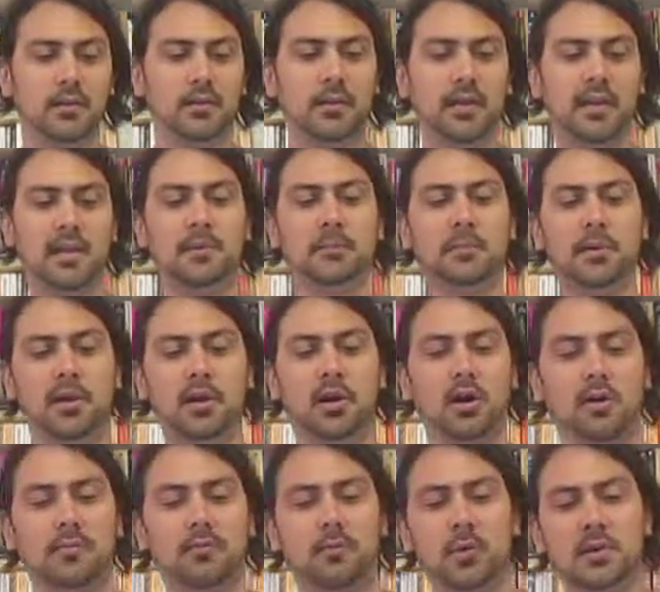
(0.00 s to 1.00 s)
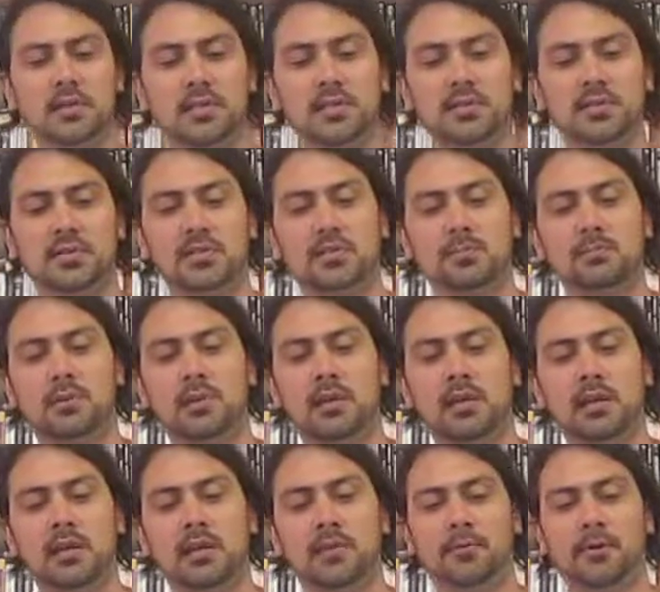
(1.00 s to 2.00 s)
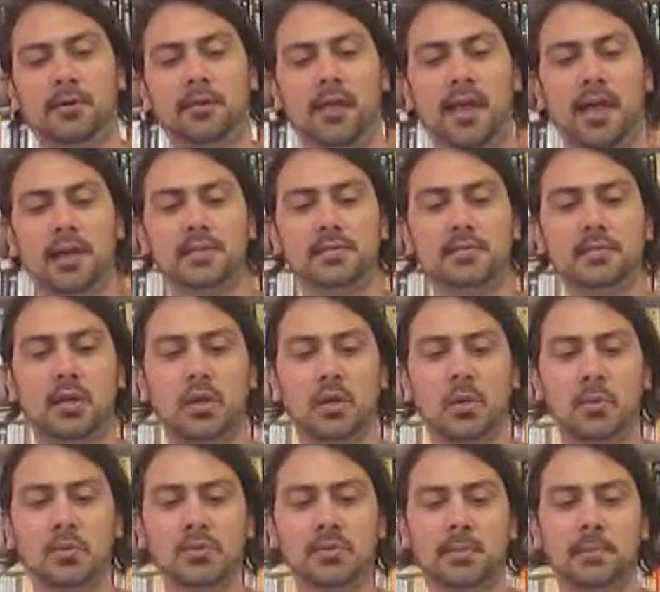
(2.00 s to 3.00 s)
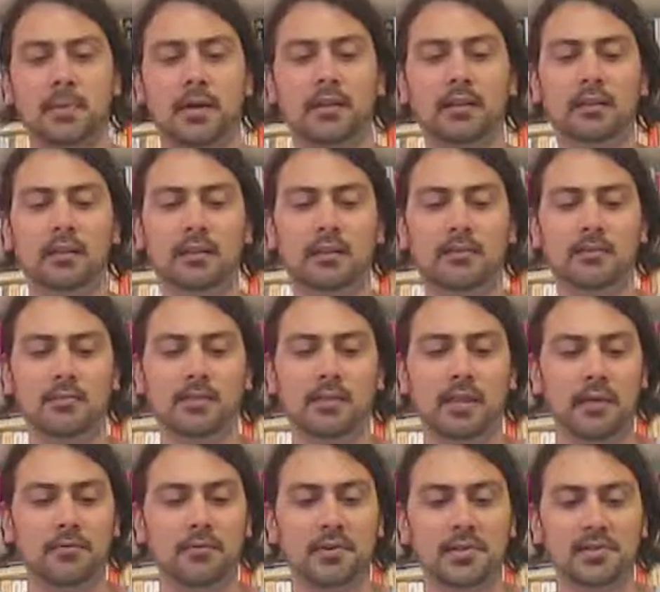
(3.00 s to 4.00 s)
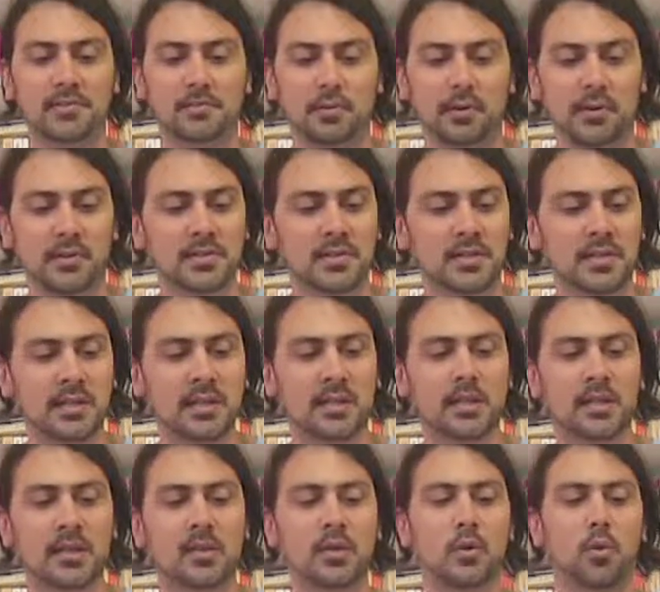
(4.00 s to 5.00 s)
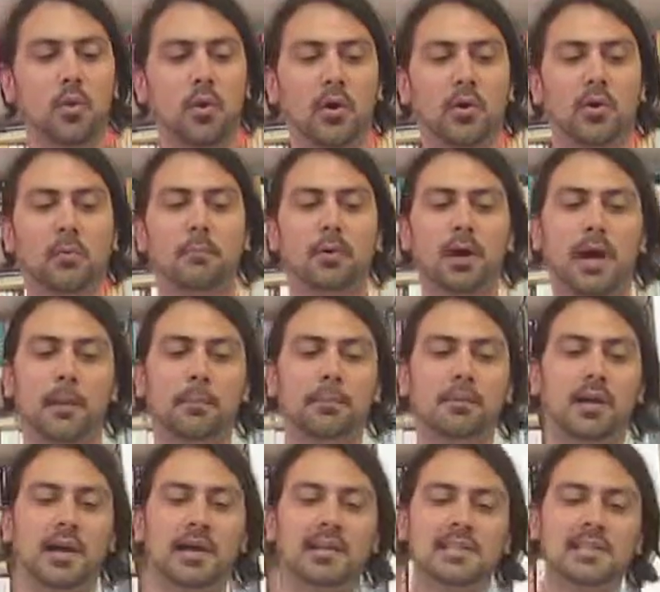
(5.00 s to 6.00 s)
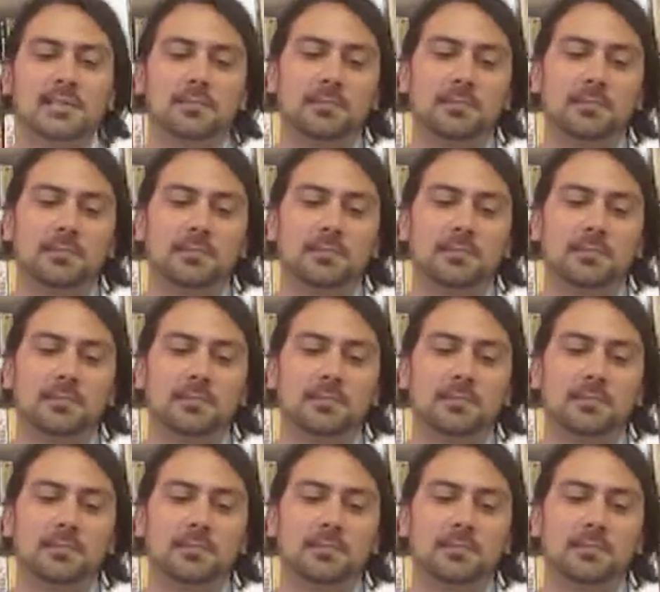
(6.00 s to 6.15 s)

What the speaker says: NPR voices are speaking in relaxed tones about levees bursting and oil pipelines